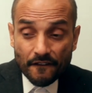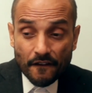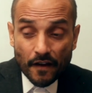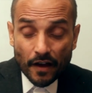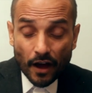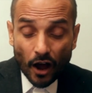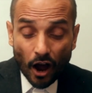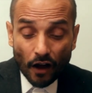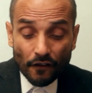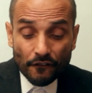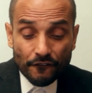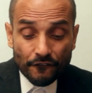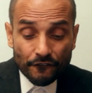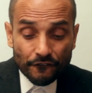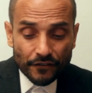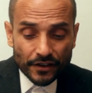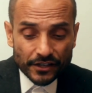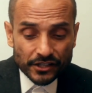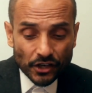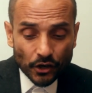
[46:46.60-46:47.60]
our
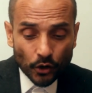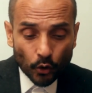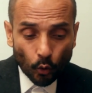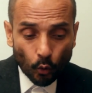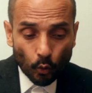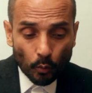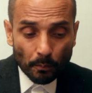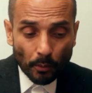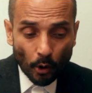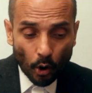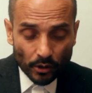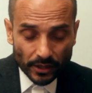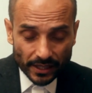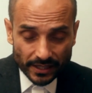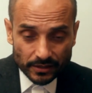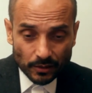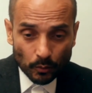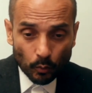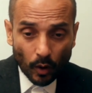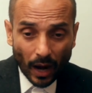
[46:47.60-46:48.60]
physical
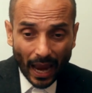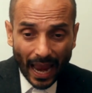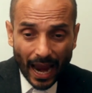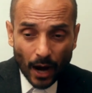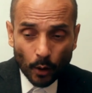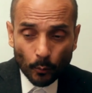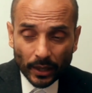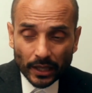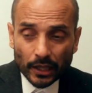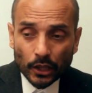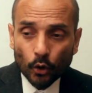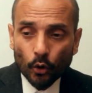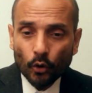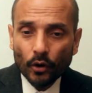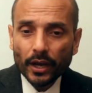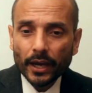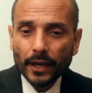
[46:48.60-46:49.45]
bodies, how we look.